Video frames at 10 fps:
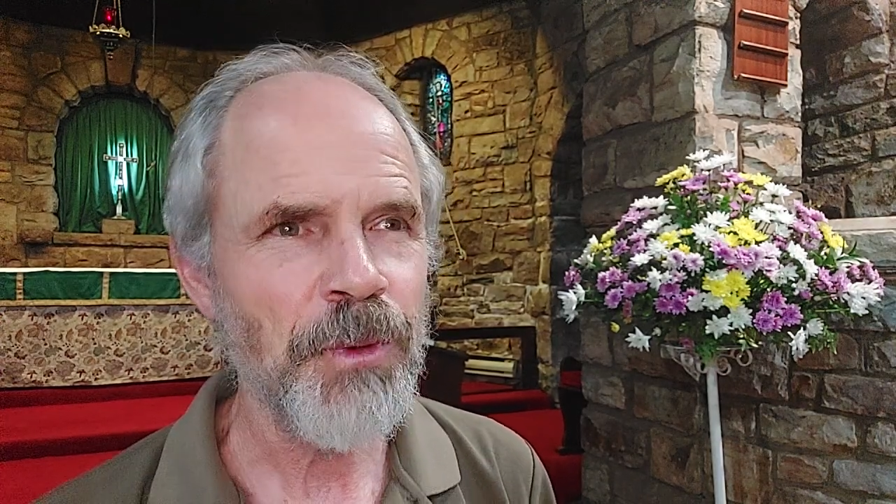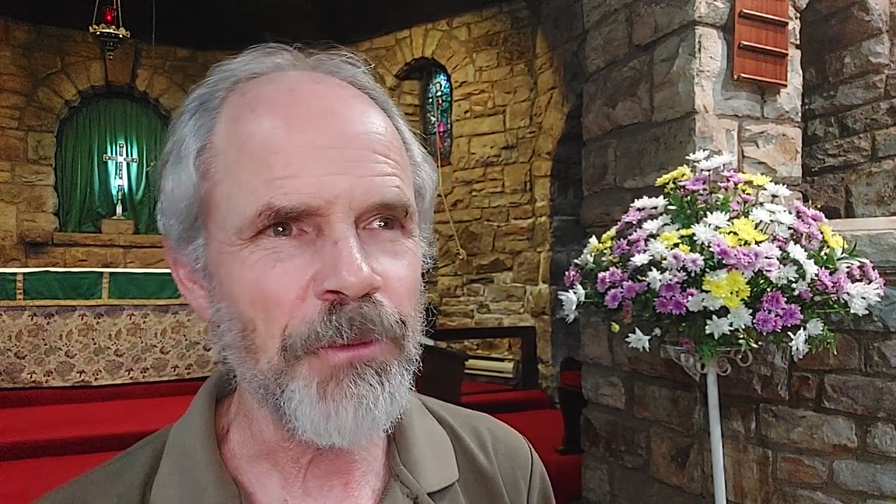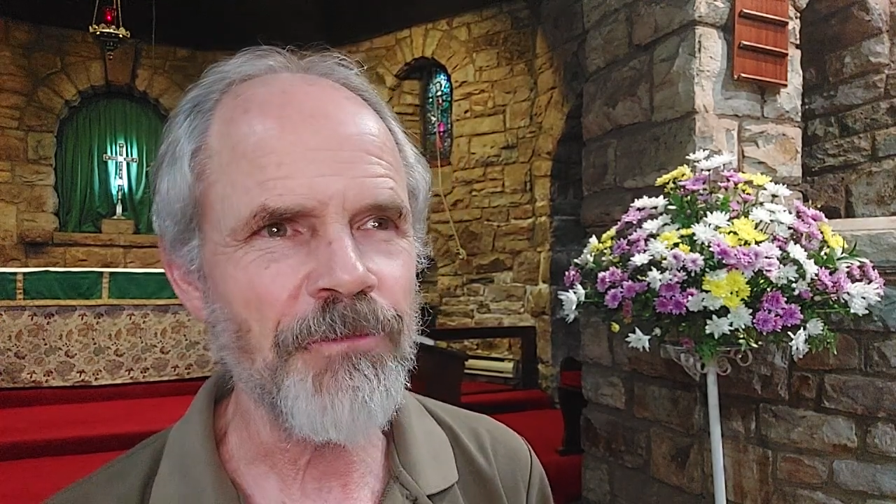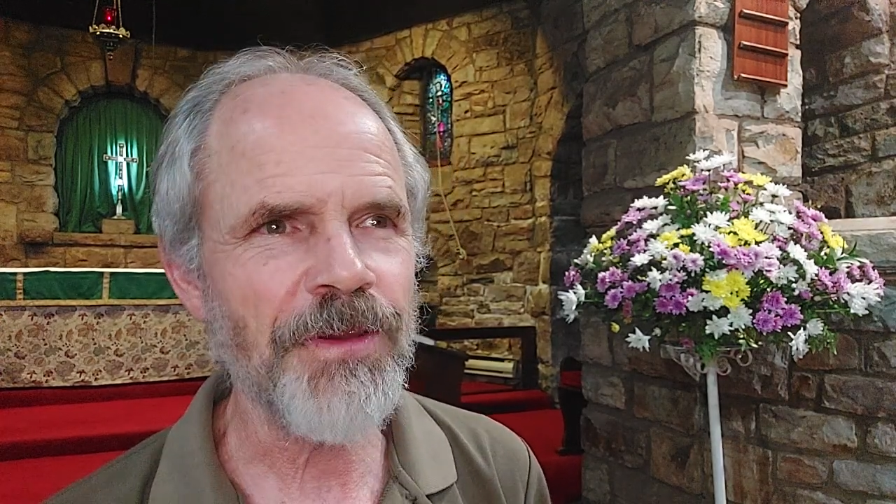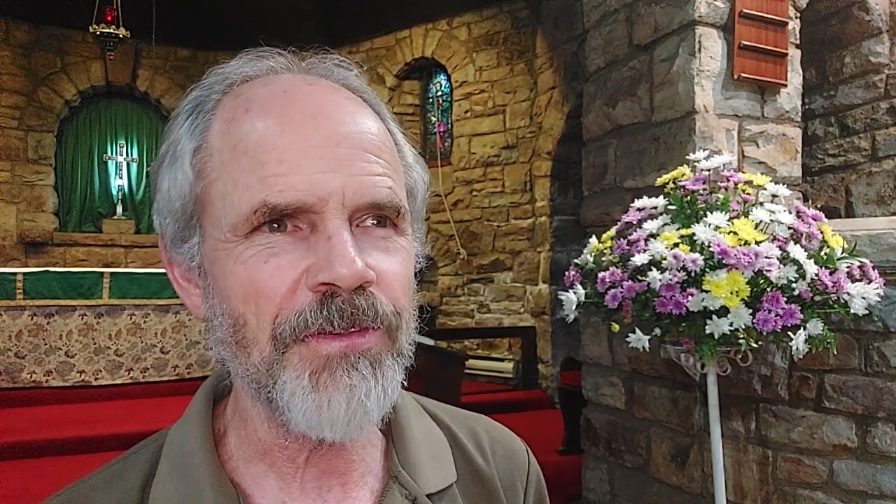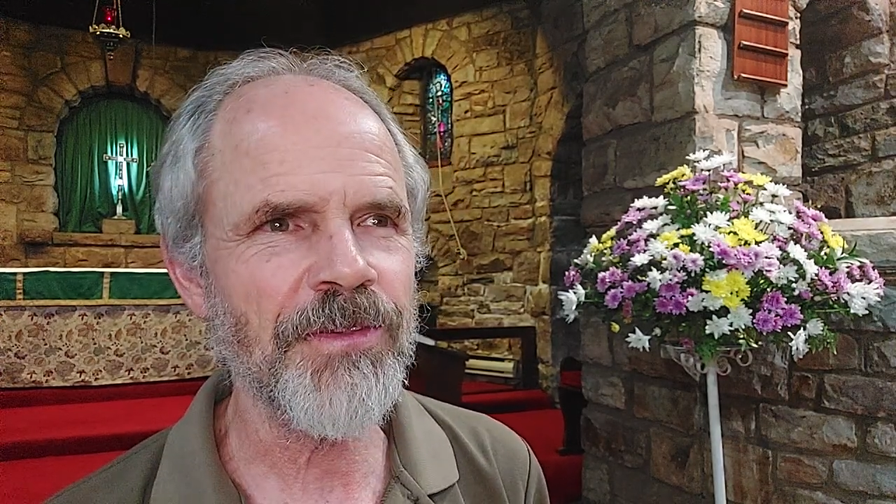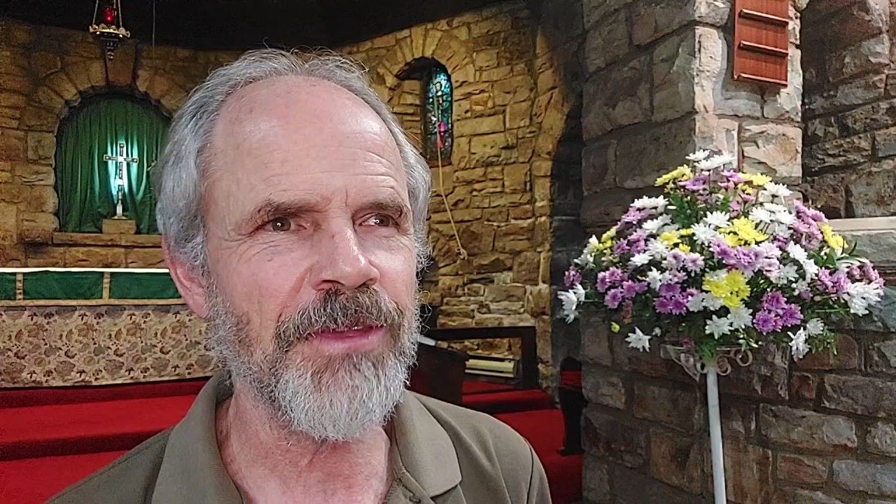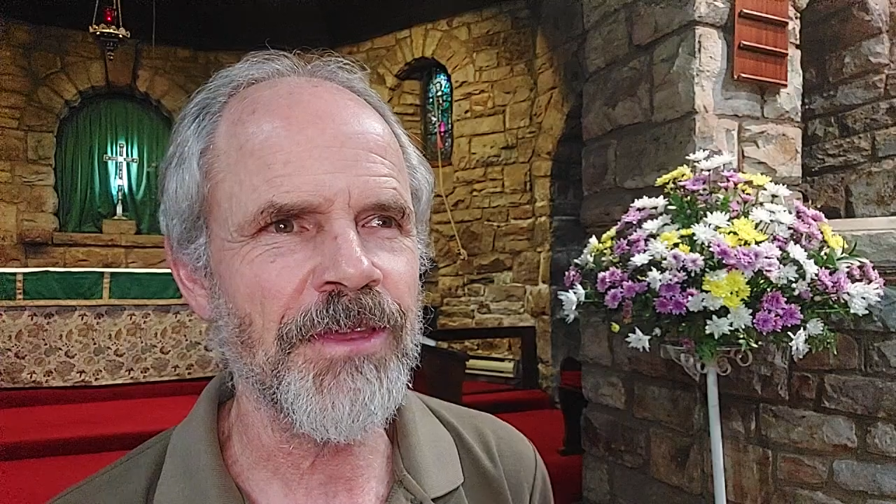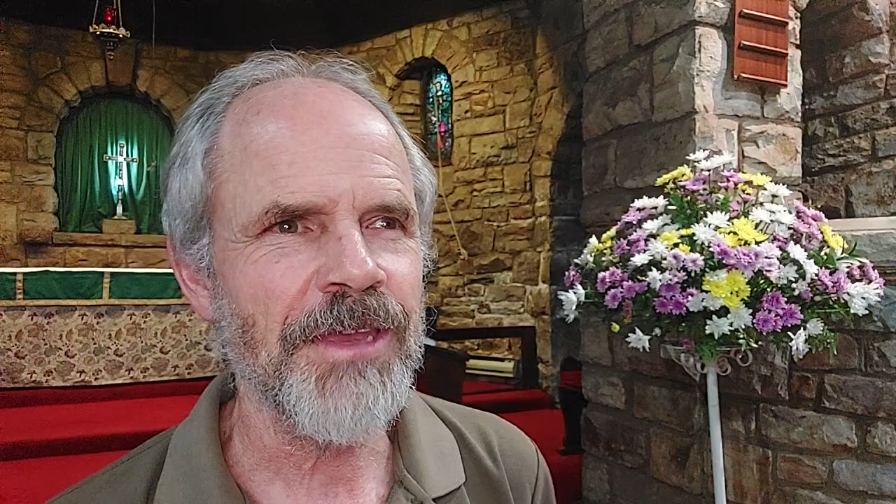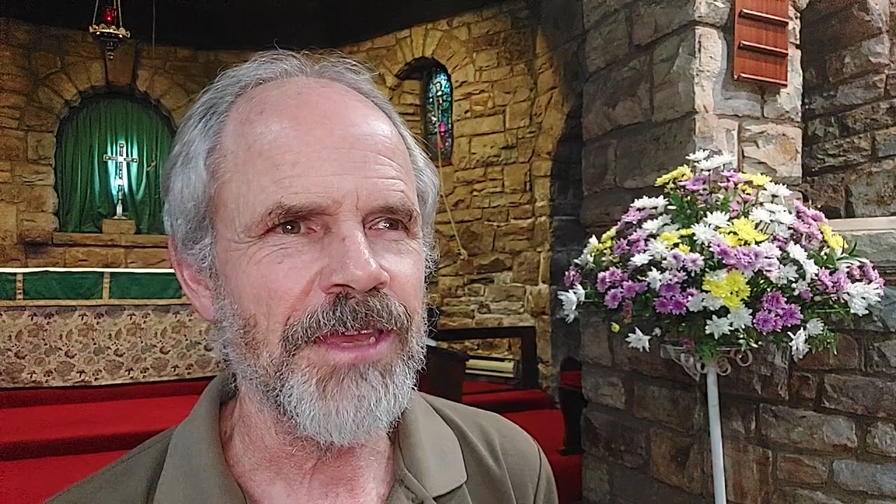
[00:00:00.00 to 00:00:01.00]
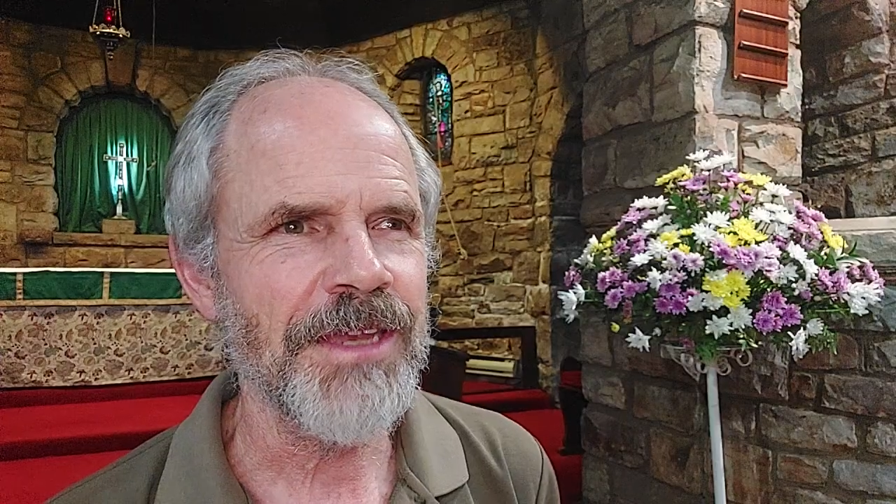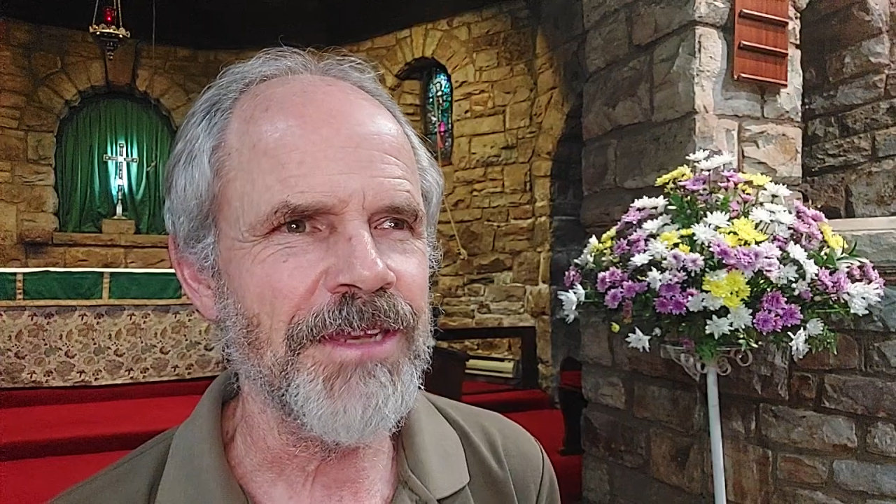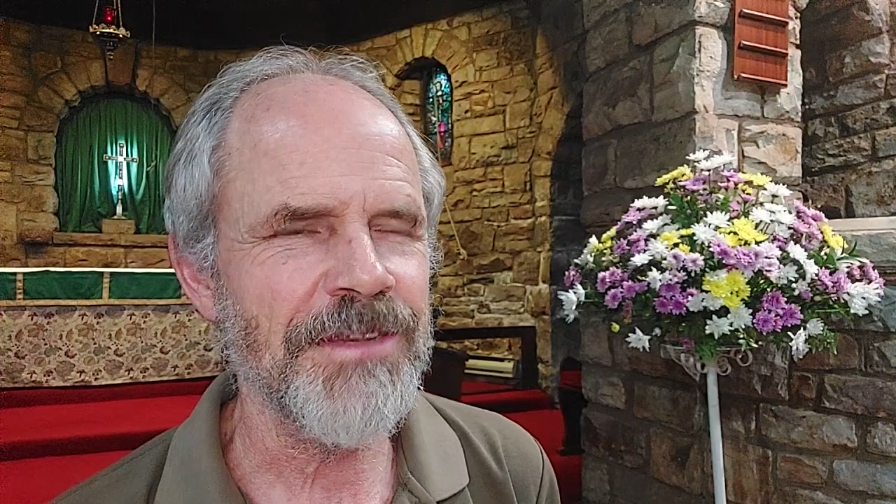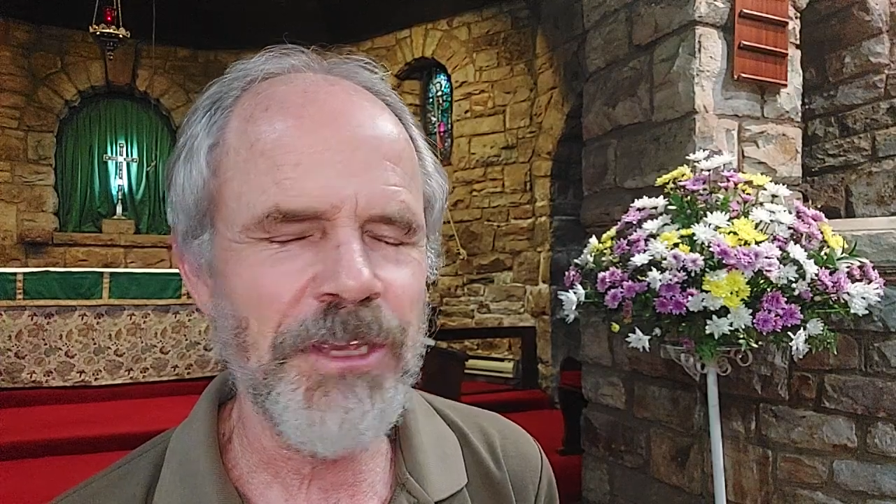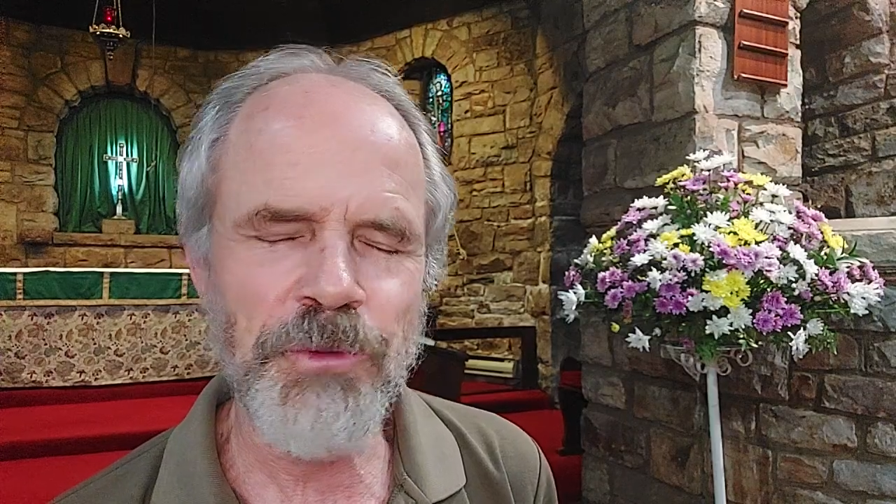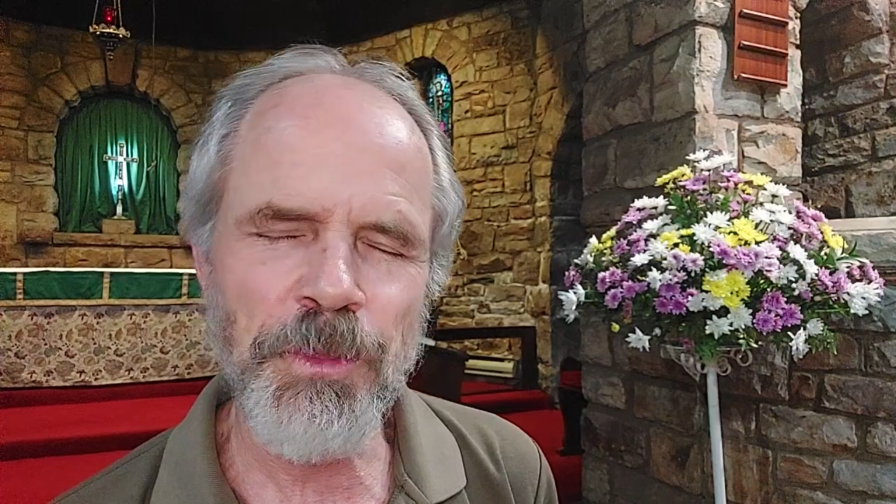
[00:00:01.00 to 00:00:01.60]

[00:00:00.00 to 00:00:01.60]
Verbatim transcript: When we face a disease,